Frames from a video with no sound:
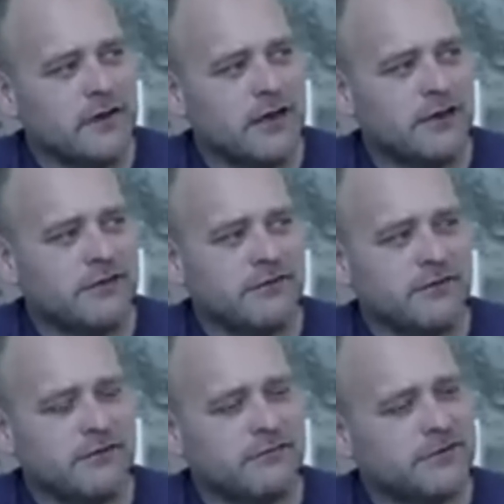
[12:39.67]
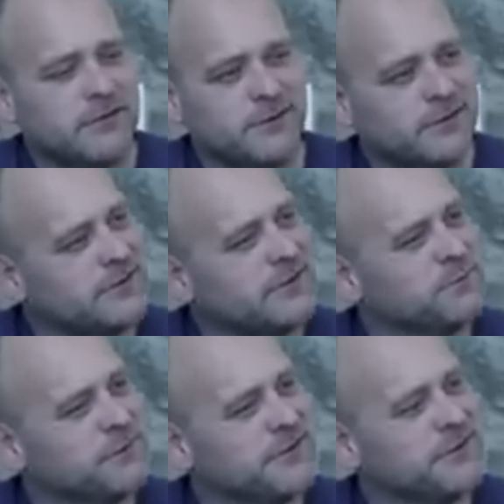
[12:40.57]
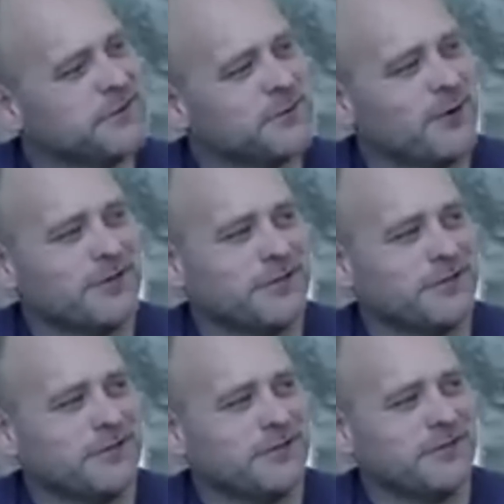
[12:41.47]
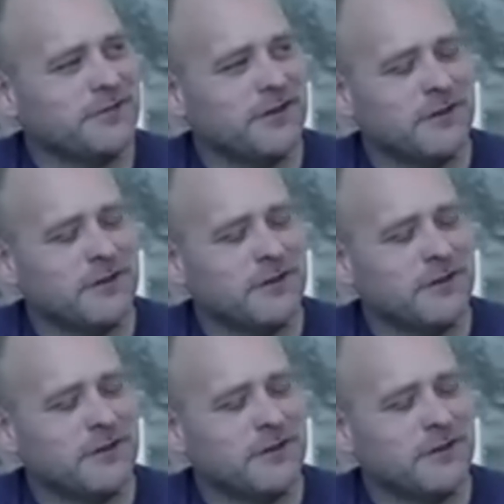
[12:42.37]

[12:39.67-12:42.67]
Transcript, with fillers: And there were just some serious questions